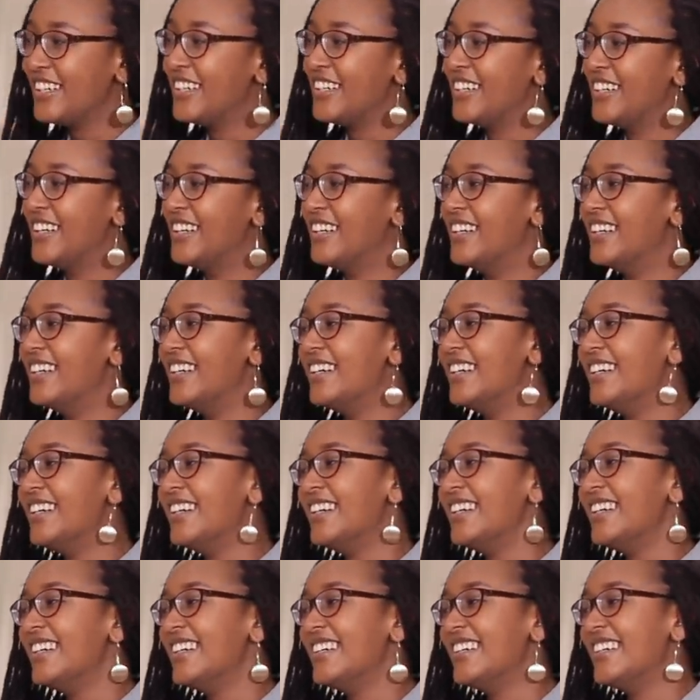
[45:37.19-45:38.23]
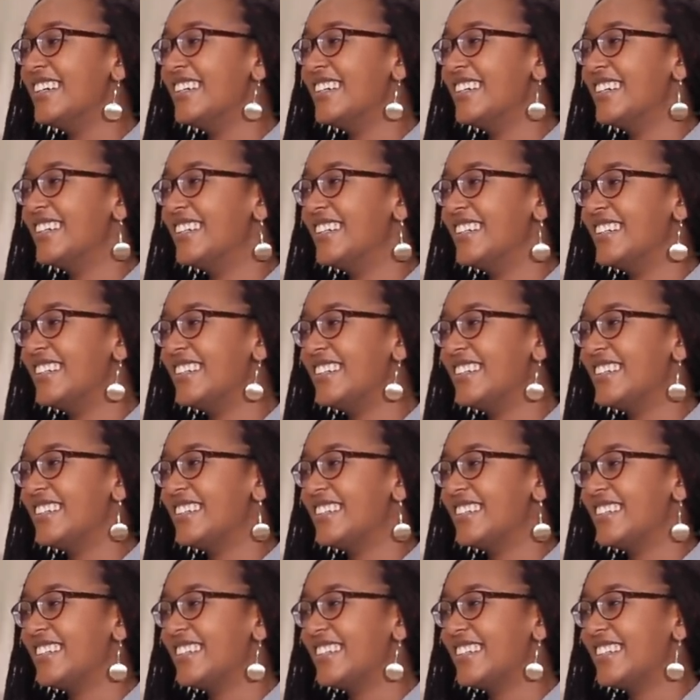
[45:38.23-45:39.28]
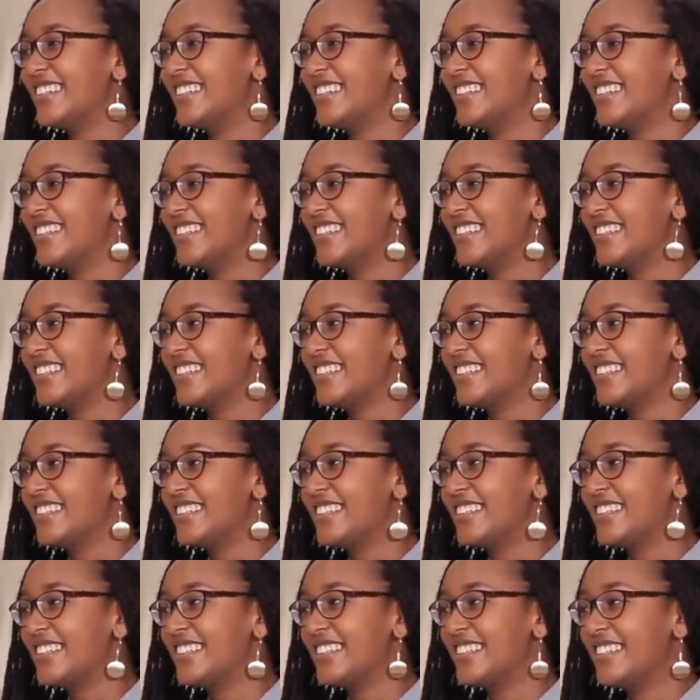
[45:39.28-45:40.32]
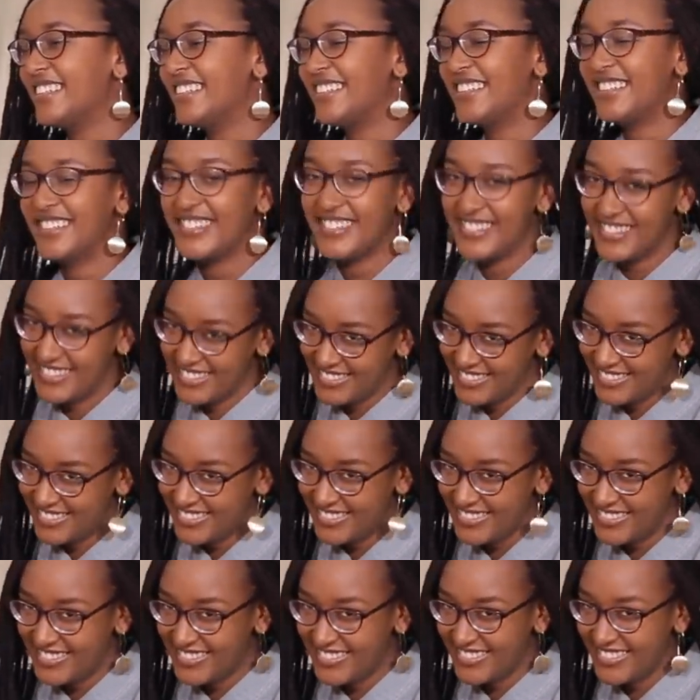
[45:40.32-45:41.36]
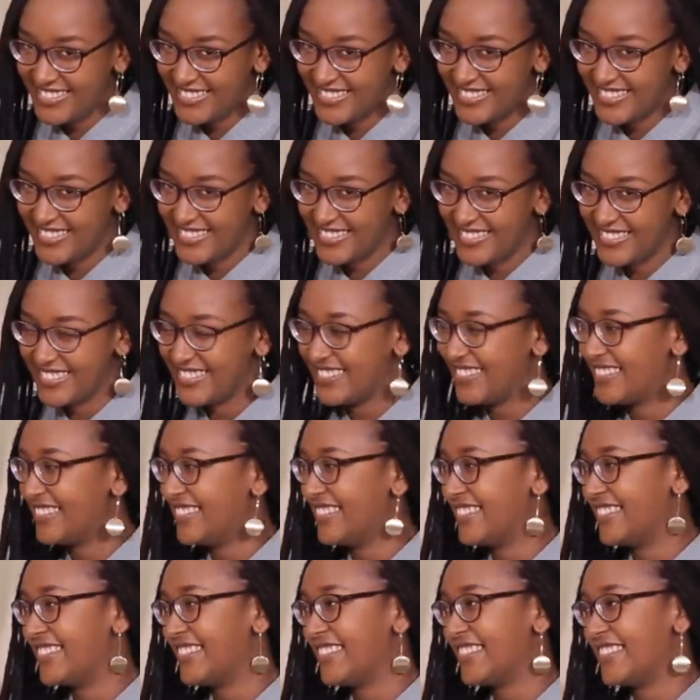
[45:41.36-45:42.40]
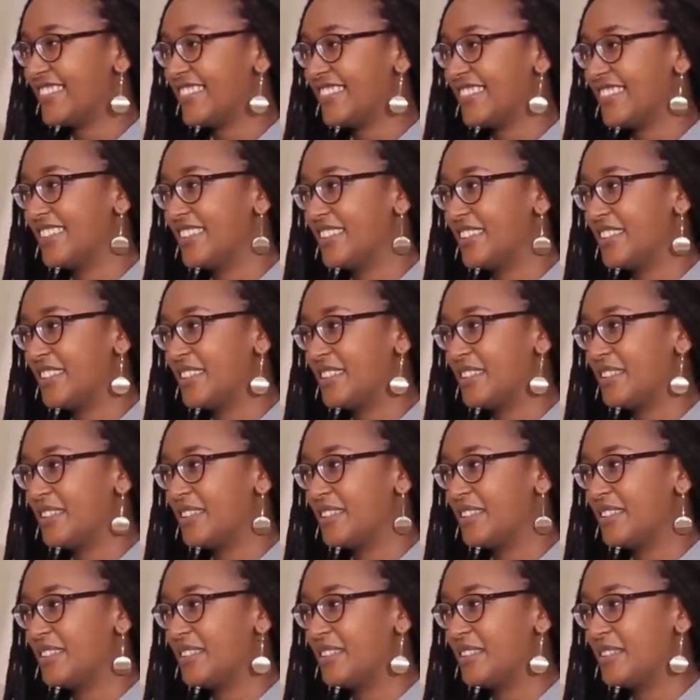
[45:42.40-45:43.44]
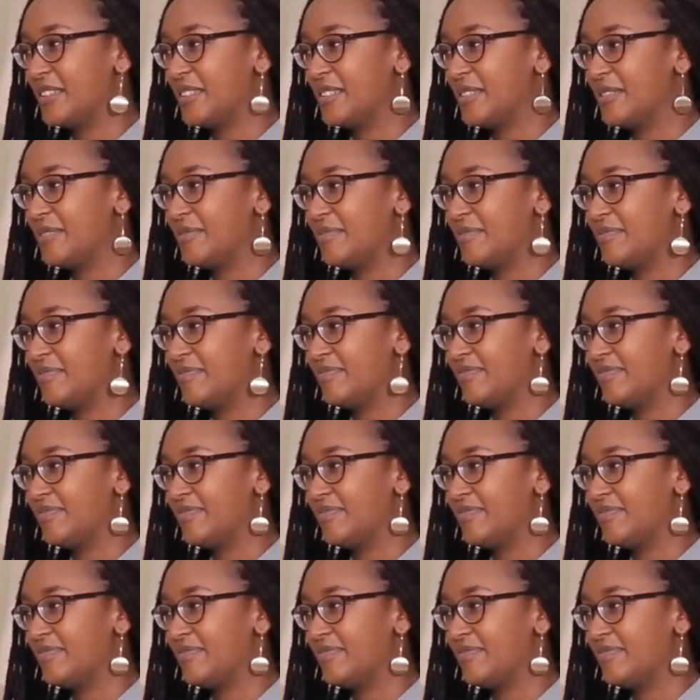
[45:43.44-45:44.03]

The person shown says nothing.